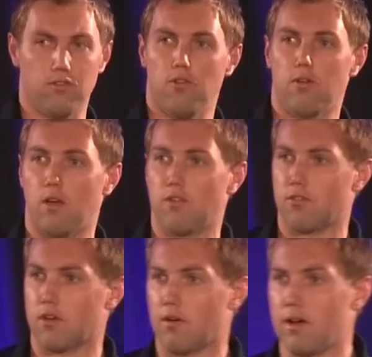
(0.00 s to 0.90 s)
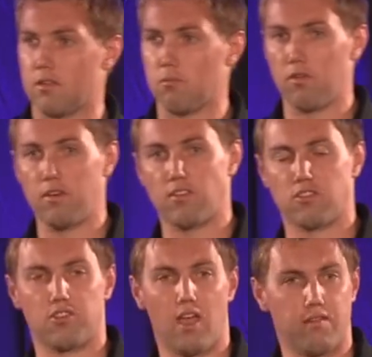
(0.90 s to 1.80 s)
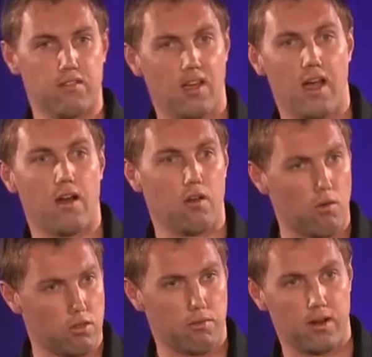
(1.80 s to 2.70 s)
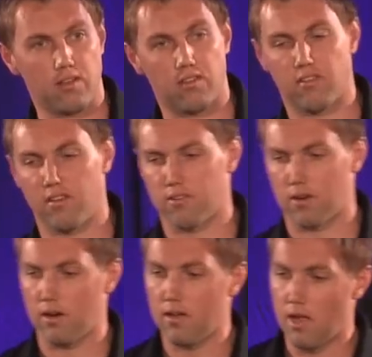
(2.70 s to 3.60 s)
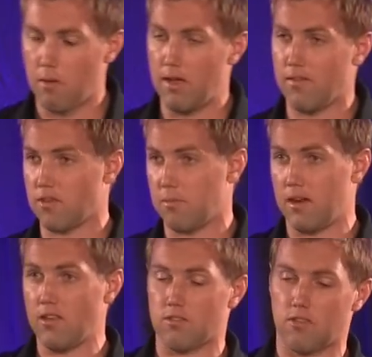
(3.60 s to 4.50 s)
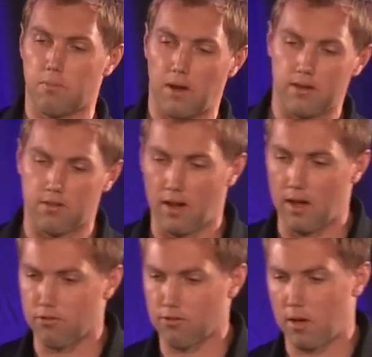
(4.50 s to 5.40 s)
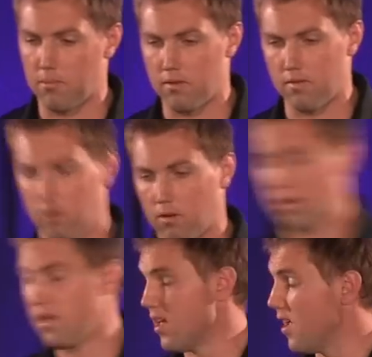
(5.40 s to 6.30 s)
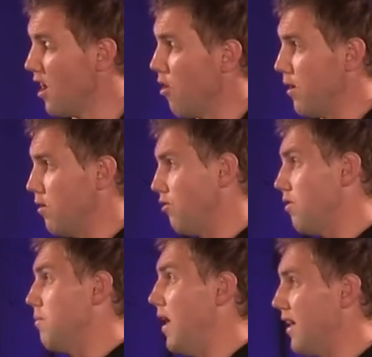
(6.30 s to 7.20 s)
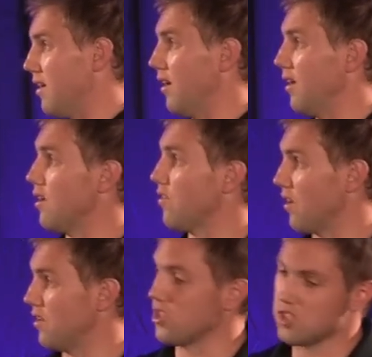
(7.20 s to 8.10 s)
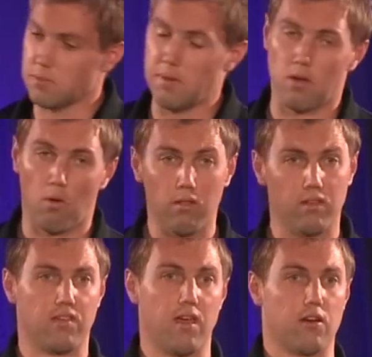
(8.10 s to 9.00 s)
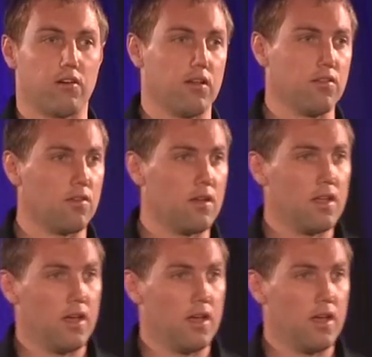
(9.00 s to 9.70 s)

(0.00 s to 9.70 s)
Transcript: Studios to create the movies such as Avatar and Lord of the Rings, etc. And we have some of these on display today, so come and have a look. We are also the market leaders in just about all of these categories,